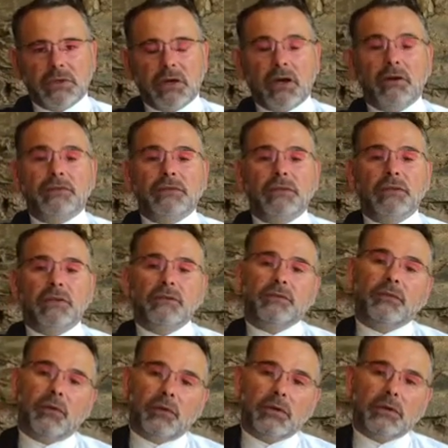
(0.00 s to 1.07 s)
after the
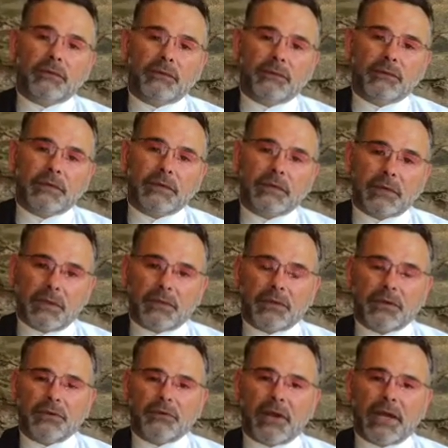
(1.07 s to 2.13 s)
fall of the
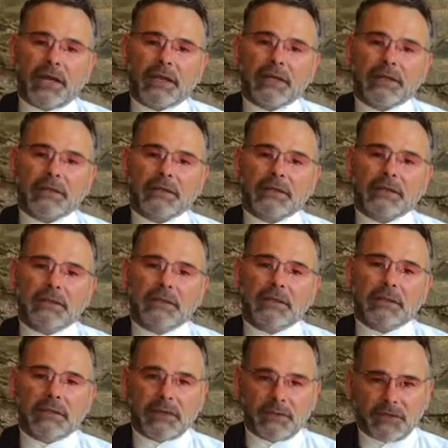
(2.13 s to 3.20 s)
Third Reich,
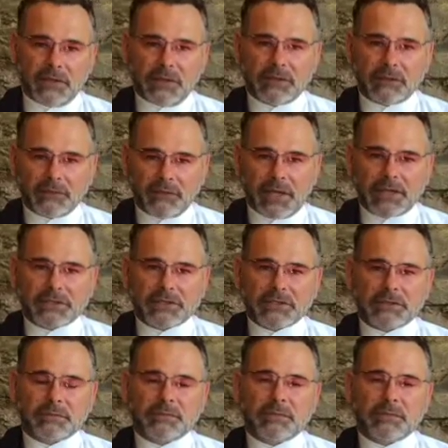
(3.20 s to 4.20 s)
the defeat of fascism.